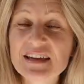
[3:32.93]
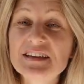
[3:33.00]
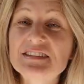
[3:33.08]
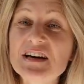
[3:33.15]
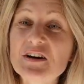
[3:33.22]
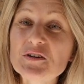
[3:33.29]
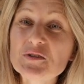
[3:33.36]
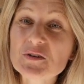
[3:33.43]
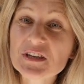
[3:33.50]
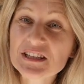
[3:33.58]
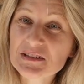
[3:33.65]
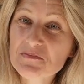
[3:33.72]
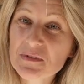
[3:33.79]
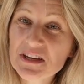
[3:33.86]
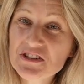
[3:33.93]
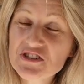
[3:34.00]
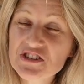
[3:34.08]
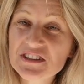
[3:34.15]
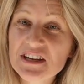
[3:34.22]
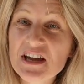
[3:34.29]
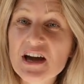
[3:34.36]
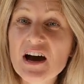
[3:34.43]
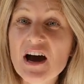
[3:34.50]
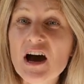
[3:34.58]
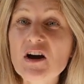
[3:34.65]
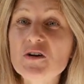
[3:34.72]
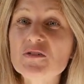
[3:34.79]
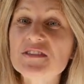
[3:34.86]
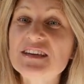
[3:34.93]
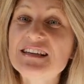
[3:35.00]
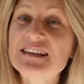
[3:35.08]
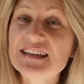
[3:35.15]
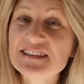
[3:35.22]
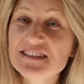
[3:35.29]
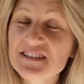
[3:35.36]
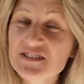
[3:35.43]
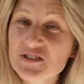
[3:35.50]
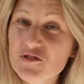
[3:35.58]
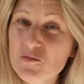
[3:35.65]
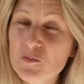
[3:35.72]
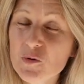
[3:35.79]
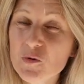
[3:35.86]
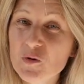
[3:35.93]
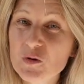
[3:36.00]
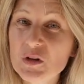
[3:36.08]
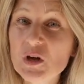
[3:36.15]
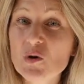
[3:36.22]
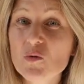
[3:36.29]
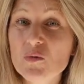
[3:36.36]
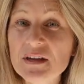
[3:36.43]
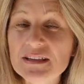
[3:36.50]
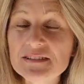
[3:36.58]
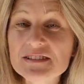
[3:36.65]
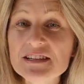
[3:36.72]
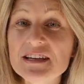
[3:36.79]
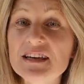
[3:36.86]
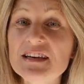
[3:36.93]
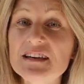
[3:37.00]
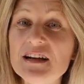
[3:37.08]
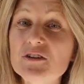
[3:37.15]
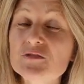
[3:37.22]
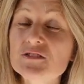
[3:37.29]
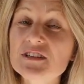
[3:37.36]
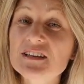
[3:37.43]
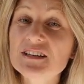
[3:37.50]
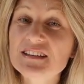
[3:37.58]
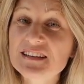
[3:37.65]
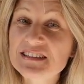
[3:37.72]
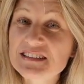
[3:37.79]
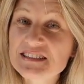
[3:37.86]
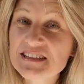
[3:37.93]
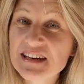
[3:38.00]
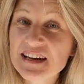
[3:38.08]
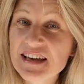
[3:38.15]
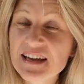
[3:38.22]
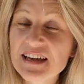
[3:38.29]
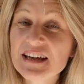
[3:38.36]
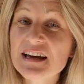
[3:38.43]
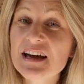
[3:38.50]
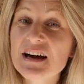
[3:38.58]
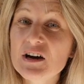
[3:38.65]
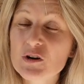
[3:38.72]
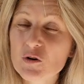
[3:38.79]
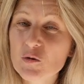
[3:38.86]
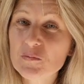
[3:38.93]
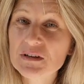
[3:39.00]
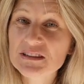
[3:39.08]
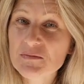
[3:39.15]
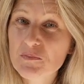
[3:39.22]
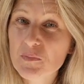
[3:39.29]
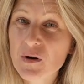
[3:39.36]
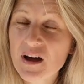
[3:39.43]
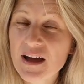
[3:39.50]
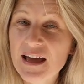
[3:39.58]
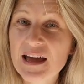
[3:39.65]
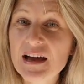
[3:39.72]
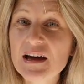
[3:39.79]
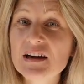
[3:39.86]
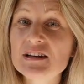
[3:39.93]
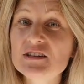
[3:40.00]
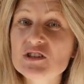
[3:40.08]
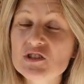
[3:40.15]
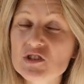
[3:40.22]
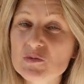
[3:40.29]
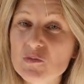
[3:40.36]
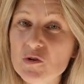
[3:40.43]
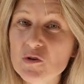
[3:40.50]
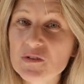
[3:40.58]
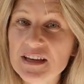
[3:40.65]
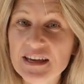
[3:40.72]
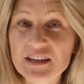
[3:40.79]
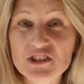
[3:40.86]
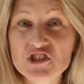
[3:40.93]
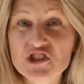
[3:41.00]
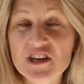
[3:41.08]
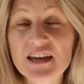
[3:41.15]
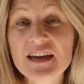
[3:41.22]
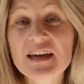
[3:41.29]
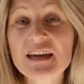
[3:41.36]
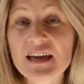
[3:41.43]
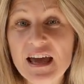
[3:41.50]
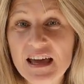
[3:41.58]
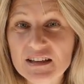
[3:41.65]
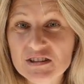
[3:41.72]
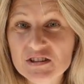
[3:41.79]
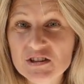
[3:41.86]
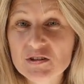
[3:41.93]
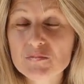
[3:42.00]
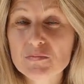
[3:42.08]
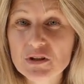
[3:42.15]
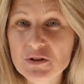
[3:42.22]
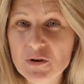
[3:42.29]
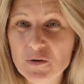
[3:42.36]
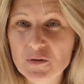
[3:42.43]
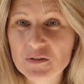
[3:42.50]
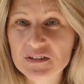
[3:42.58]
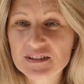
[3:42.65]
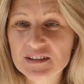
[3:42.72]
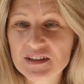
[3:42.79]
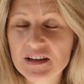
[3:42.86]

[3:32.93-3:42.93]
Now you can imagine how the letters of Paul went around the entire Roman Empire, small Asia and beyond.